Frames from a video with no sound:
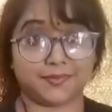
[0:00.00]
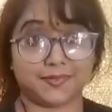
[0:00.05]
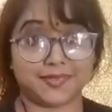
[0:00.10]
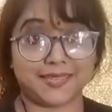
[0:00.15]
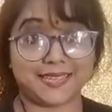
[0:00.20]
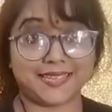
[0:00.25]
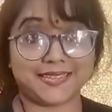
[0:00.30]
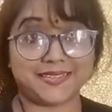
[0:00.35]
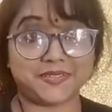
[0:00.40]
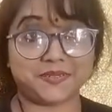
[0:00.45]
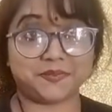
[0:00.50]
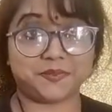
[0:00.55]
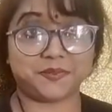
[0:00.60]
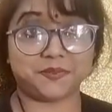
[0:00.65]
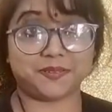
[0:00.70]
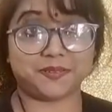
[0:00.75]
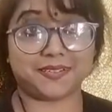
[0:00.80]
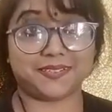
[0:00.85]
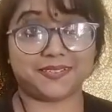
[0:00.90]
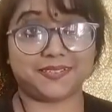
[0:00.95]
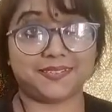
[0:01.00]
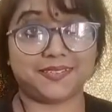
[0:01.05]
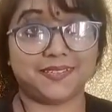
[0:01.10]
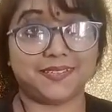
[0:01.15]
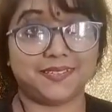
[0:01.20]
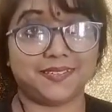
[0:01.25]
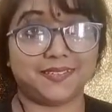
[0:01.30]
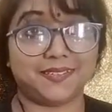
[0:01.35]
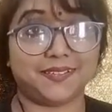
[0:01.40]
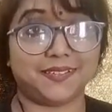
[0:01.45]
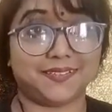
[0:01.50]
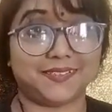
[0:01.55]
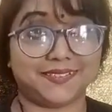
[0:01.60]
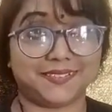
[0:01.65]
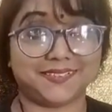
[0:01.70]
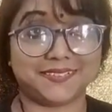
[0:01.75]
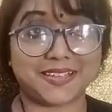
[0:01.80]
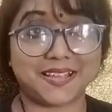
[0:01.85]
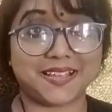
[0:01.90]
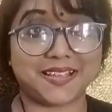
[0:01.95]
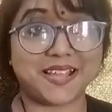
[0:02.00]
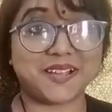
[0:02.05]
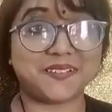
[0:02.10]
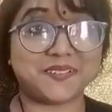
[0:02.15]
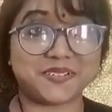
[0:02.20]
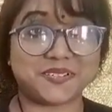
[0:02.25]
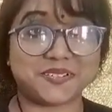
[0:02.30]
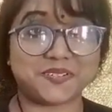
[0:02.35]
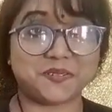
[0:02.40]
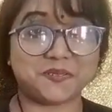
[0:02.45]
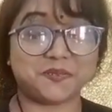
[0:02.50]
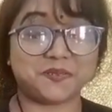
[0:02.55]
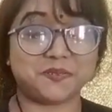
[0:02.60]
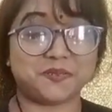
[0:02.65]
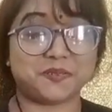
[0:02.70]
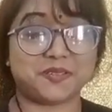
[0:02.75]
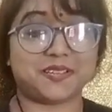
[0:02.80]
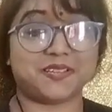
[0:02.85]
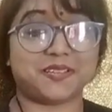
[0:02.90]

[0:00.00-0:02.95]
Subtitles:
Hello everyone, how are you?